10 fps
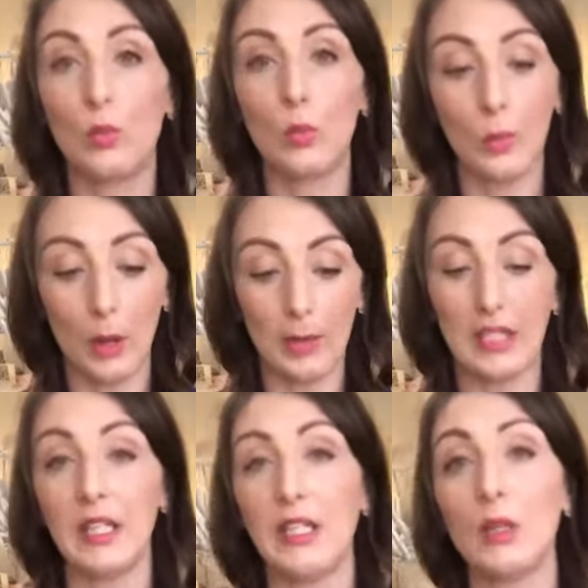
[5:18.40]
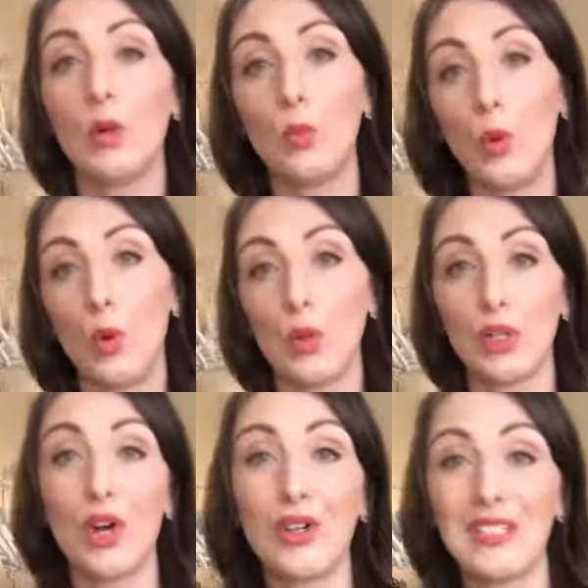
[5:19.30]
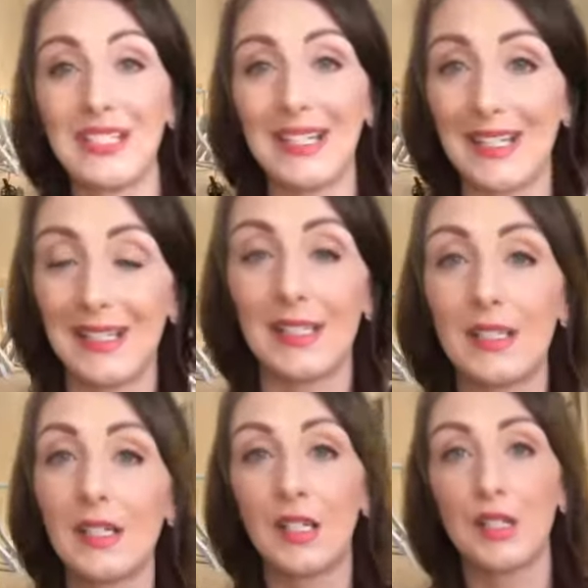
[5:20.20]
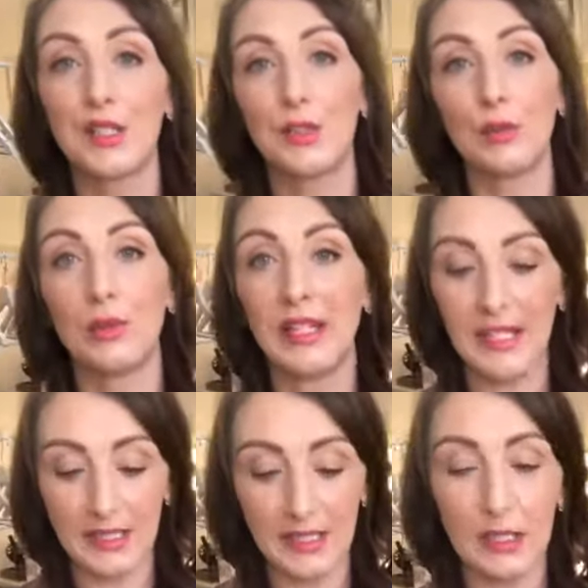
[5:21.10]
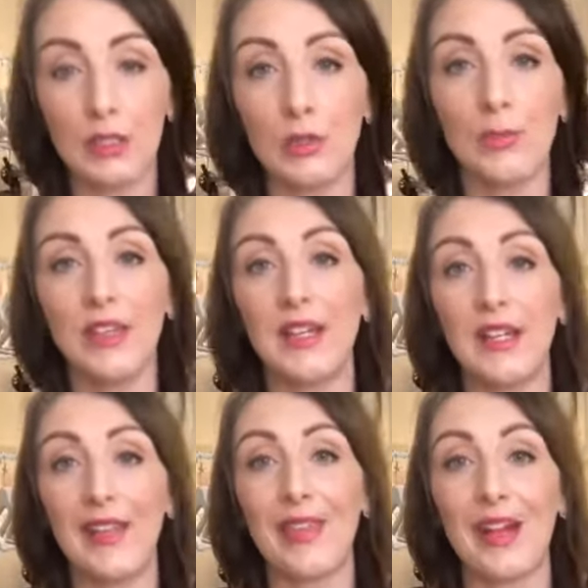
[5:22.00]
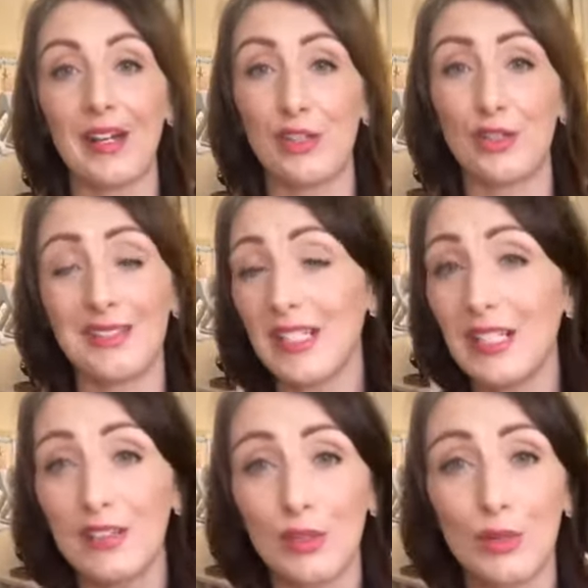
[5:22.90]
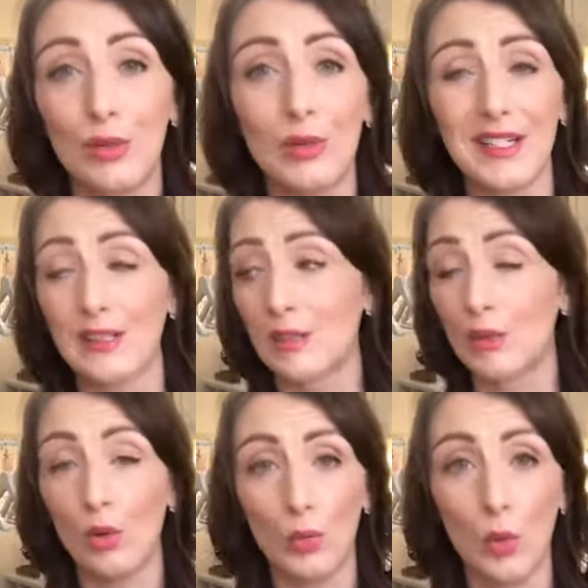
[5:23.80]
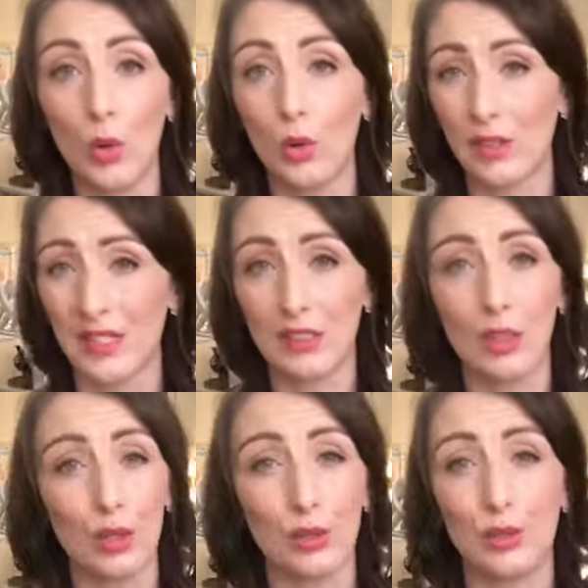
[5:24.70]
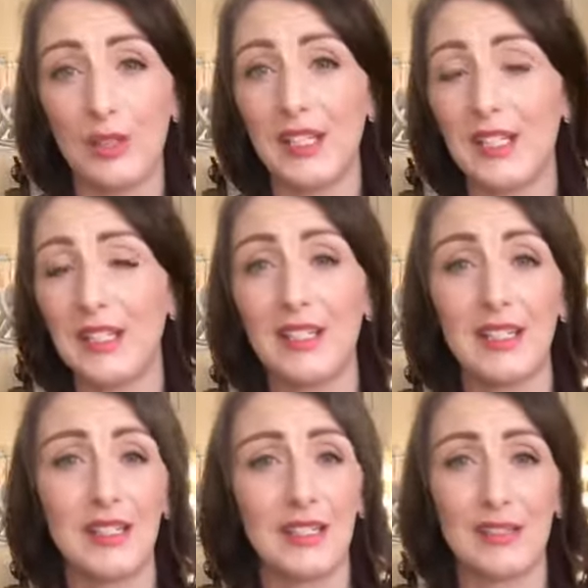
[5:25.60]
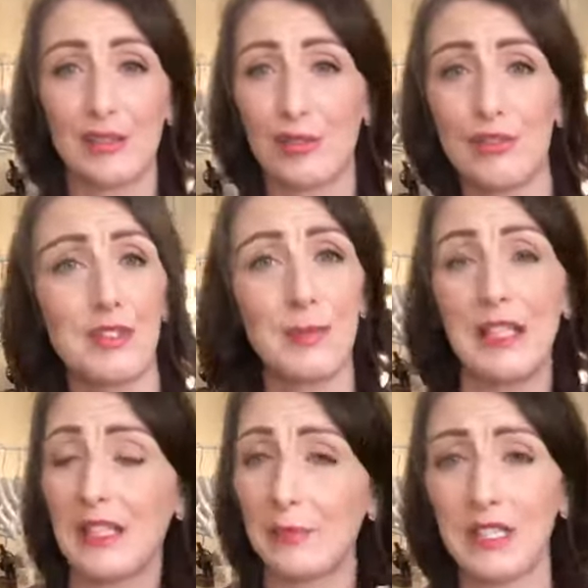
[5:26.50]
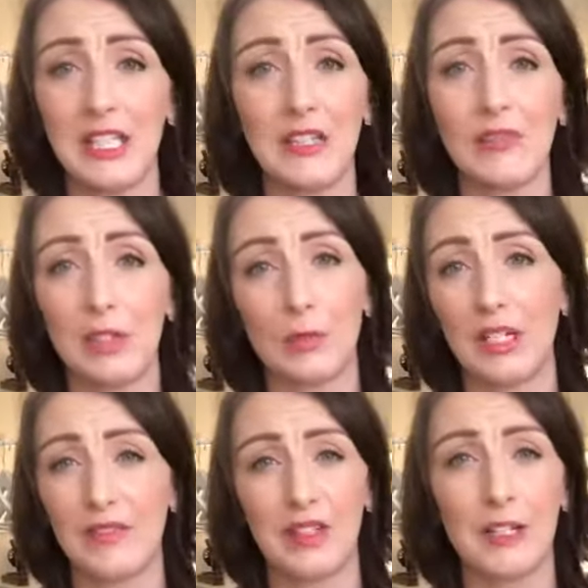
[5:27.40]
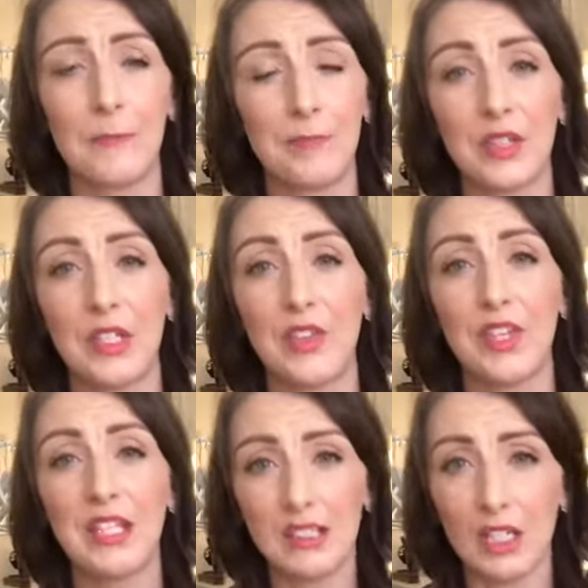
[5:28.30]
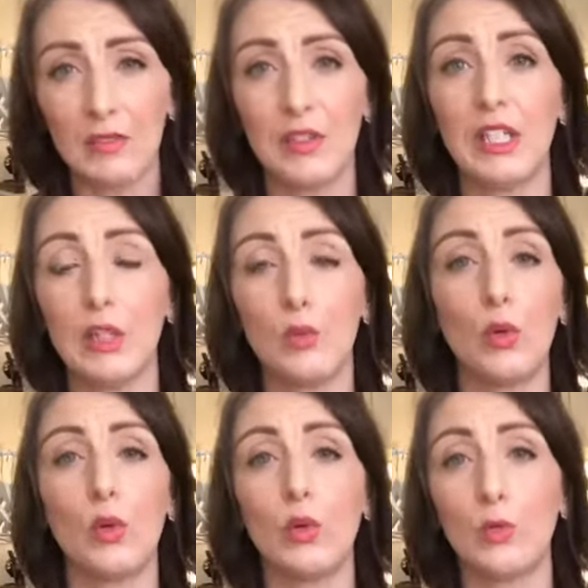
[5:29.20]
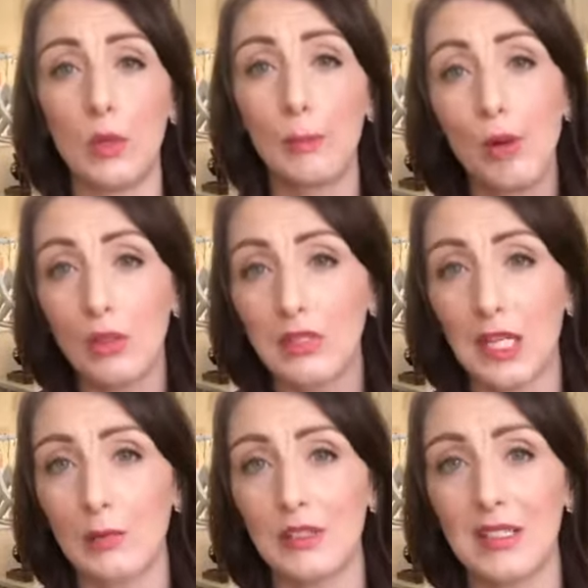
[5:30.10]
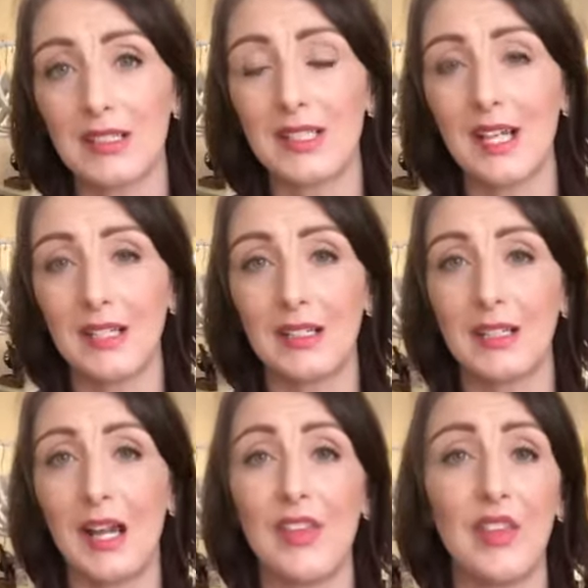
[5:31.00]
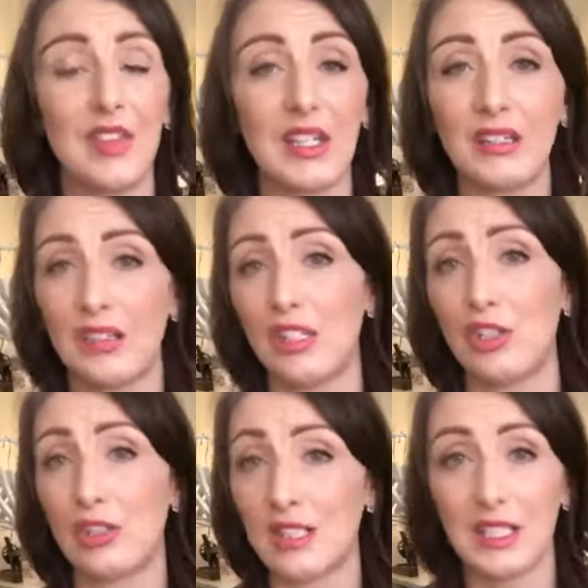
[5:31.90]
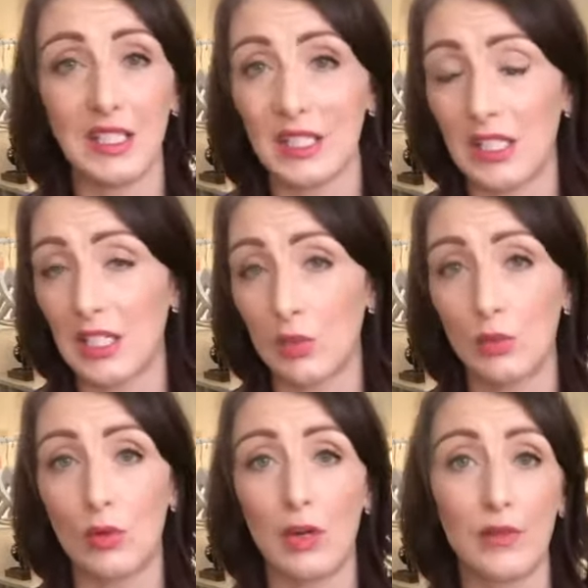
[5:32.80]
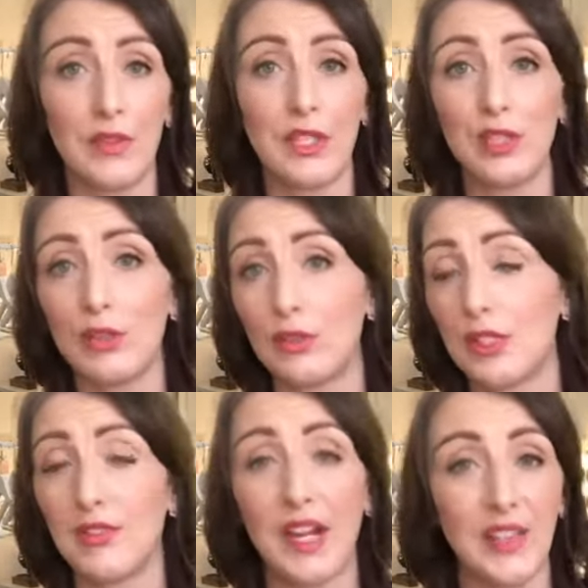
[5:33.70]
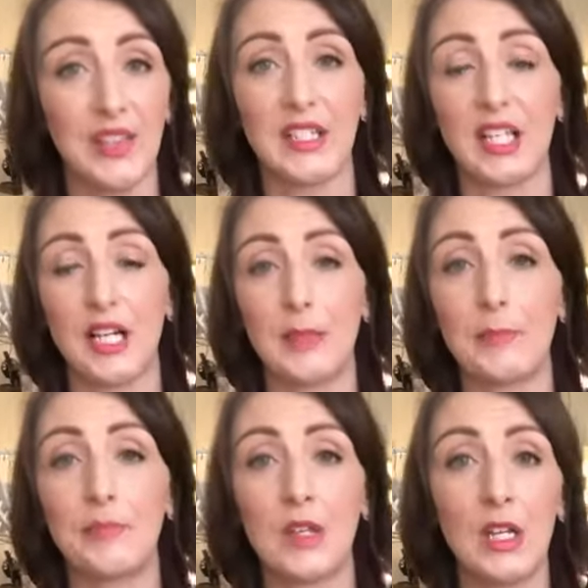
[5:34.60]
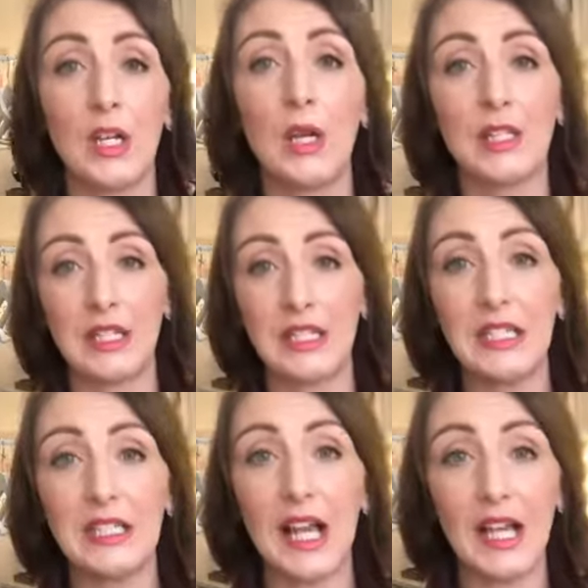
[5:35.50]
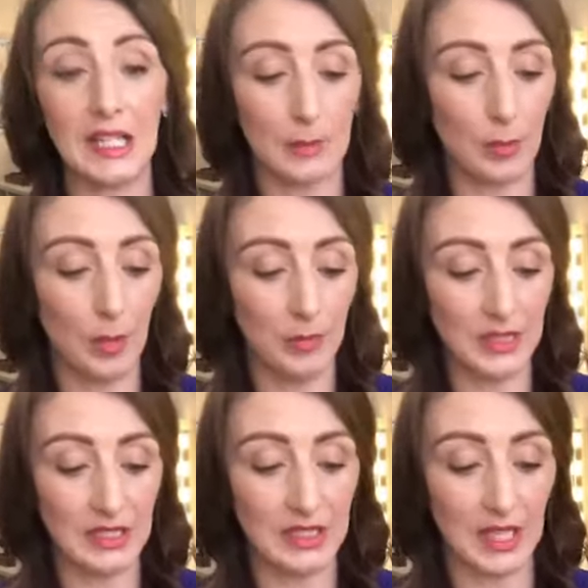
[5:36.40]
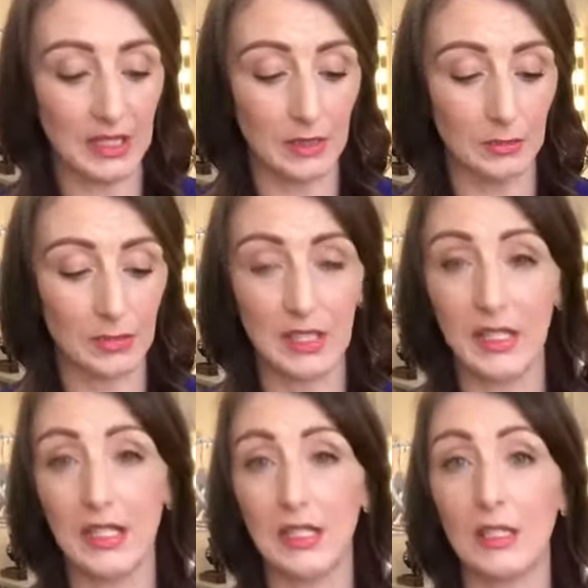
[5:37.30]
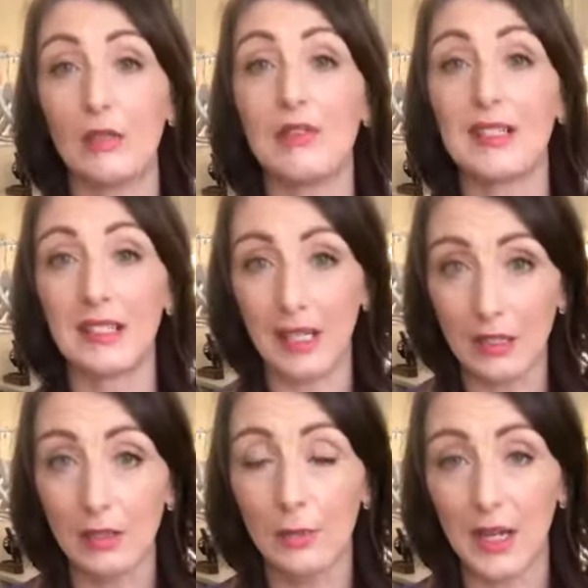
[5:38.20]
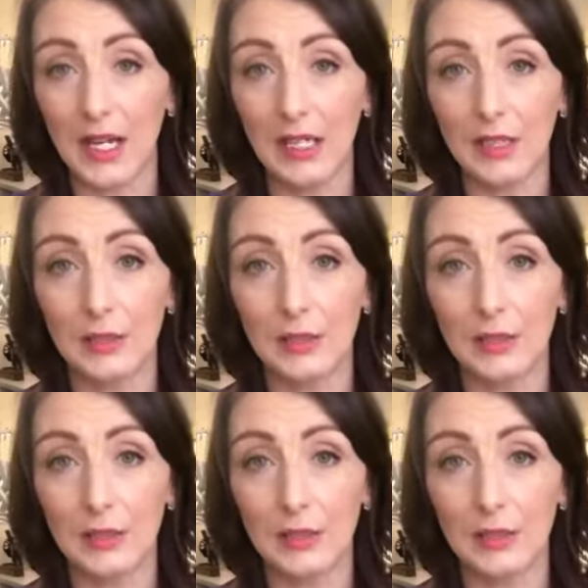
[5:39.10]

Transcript: bobbly, worn, or dated. So, is it something that just needs to go? It's so worn, it's got a hole in, it's crispy, the material, whatever. Things that are really worn will pull down your style, and the things that you just need to let go of, they're done, they've had their time. You need to either pop these items in a recycle bag